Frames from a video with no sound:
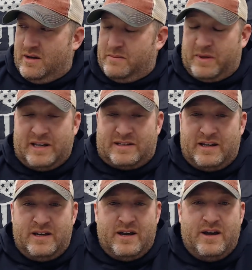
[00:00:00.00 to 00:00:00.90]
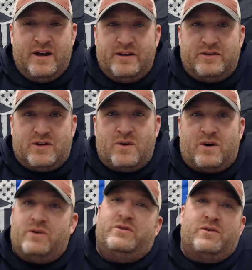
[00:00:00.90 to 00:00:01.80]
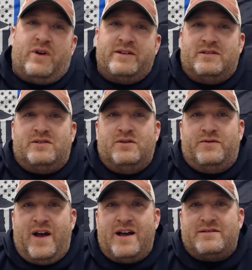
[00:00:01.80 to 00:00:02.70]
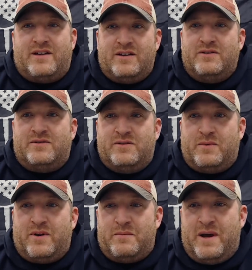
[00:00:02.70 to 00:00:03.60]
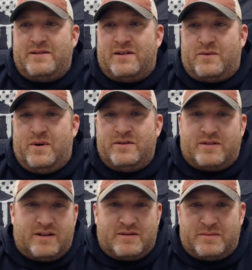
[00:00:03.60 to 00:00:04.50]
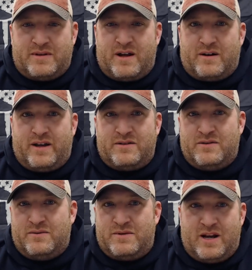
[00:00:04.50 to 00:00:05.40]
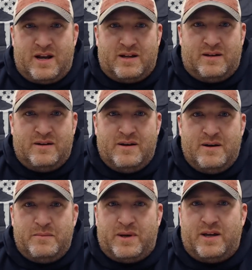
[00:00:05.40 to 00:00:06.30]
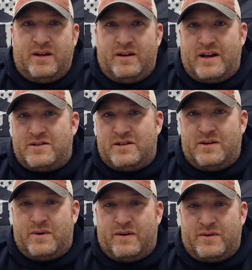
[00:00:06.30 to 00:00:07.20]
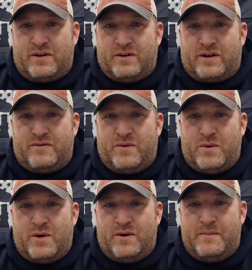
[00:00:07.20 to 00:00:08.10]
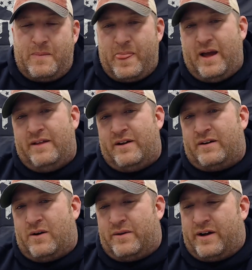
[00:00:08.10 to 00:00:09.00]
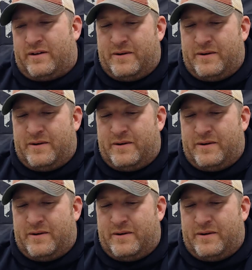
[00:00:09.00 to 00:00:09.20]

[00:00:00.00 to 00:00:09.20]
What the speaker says: PC. Don't go too crazy too fast. Get used to one of the basic ones. Get something that'll get you 1080p, HD, whatever you're looking for, and then go there.